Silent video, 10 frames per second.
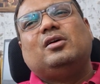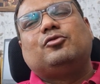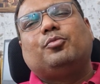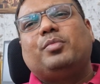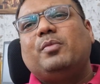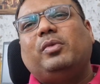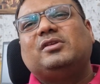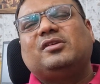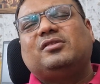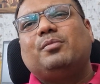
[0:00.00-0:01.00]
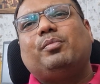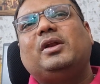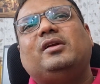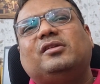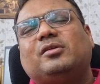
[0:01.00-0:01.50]
So people just
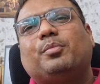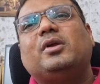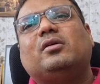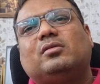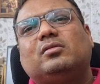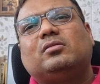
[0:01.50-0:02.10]
simply disappear.